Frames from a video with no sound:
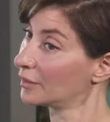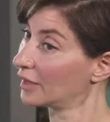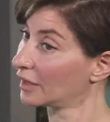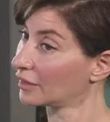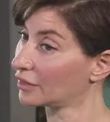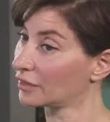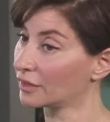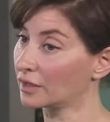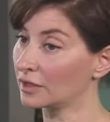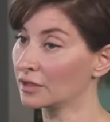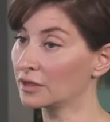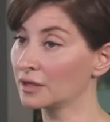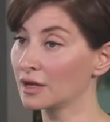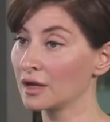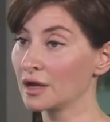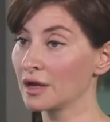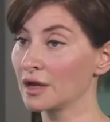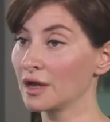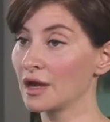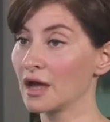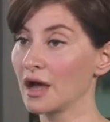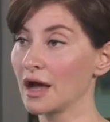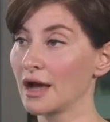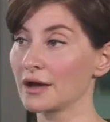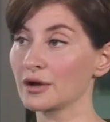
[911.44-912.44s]
a bad thing.
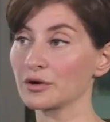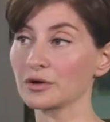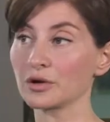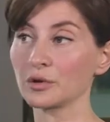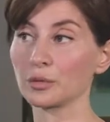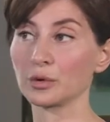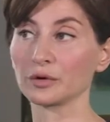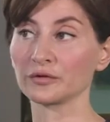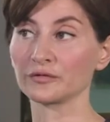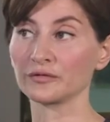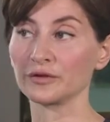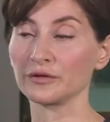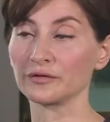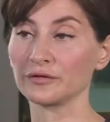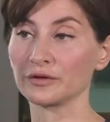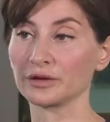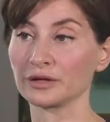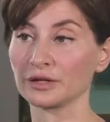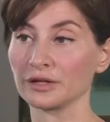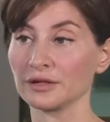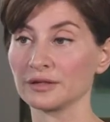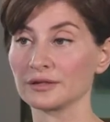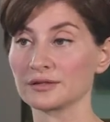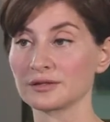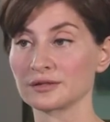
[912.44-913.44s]
I don't know what FIFA
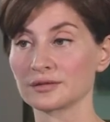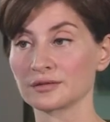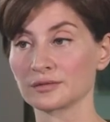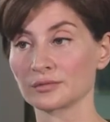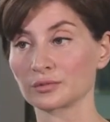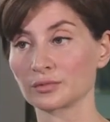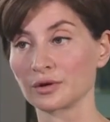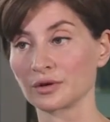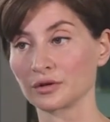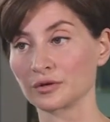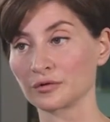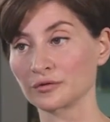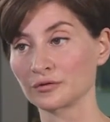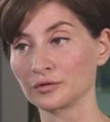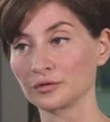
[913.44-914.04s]
needs, whether